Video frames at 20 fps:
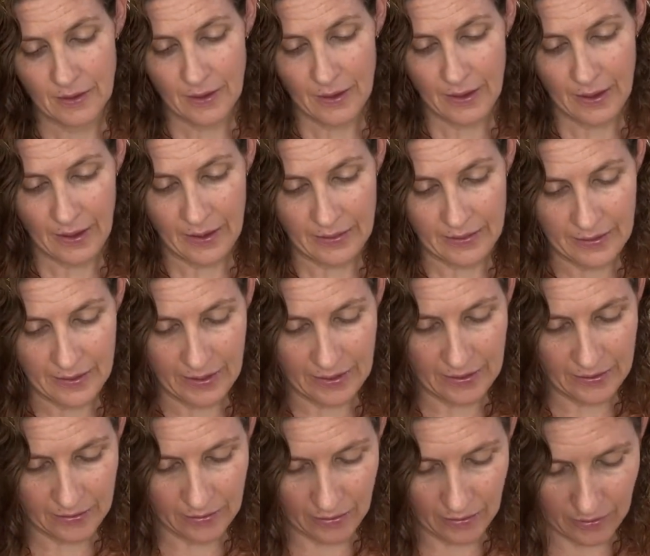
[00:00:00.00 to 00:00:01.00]
And
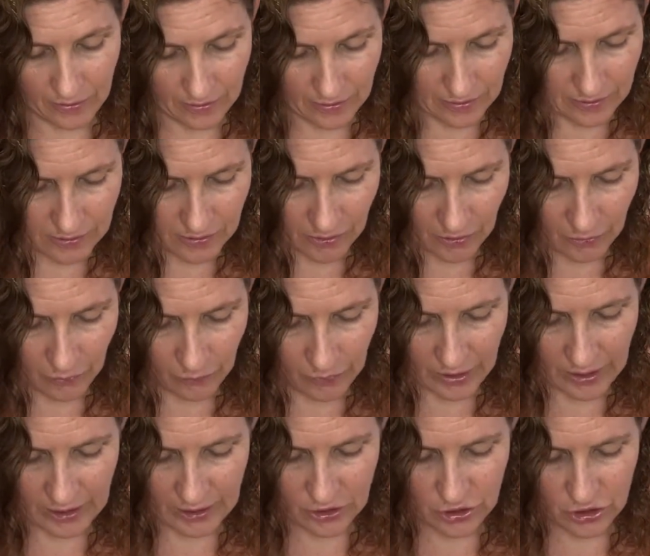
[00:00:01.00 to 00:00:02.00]
then, so
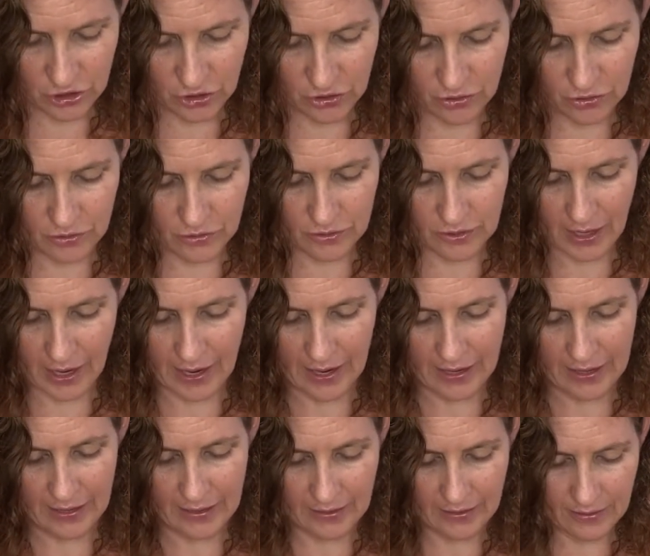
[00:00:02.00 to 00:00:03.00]
we choose a